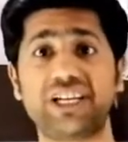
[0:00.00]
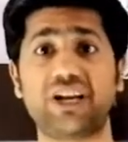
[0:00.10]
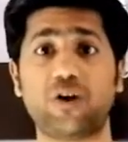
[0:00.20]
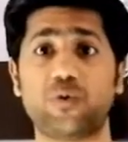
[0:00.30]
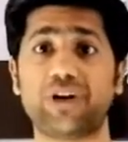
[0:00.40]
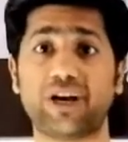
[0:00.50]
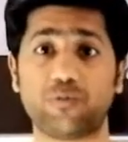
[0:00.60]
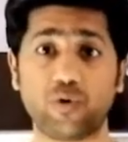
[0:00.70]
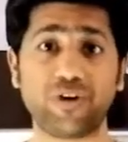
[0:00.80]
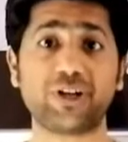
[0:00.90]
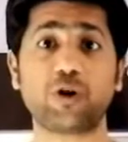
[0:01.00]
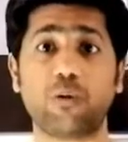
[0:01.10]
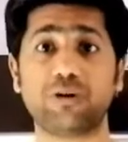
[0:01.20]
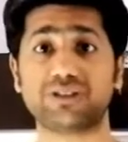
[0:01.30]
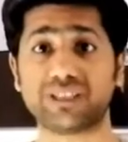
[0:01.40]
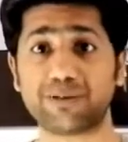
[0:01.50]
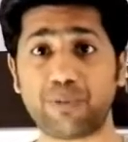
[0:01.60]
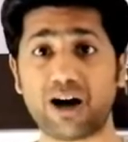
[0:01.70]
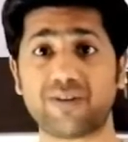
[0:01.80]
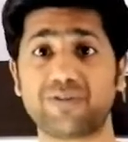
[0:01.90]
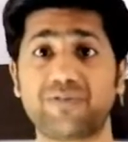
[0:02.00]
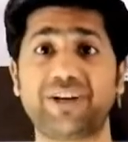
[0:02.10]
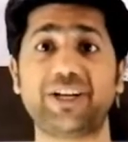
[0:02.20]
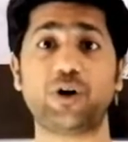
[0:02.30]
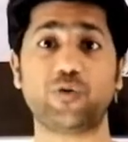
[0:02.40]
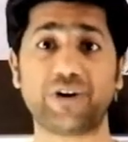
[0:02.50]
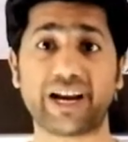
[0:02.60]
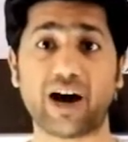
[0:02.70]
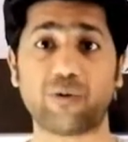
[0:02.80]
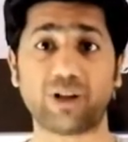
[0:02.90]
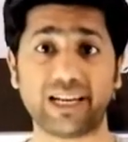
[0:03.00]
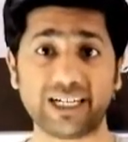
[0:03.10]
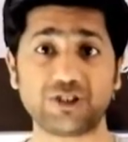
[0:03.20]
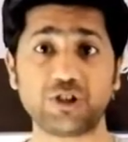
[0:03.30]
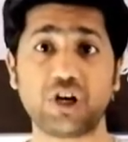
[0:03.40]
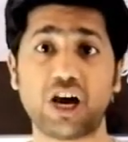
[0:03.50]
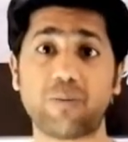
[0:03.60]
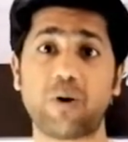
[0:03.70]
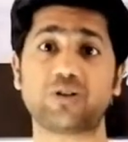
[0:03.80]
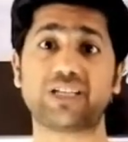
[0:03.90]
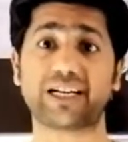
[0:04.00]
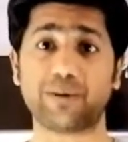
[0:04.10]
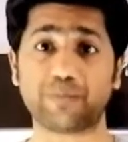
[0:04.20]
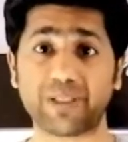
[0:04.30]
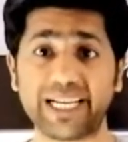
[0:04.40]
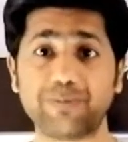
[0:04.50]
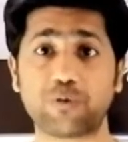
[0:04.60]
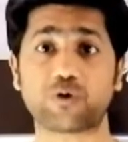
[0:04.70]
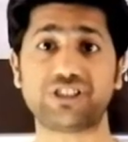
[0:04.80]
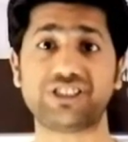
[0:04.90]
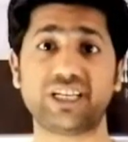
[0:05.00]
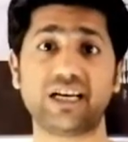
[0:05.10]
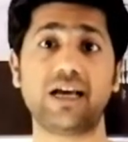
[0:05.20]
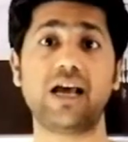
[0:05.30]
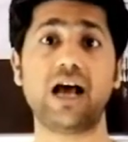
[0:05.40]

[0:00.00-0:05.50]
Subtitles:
Now we are moving to our third part of the video where I will let you know about the complete procedure,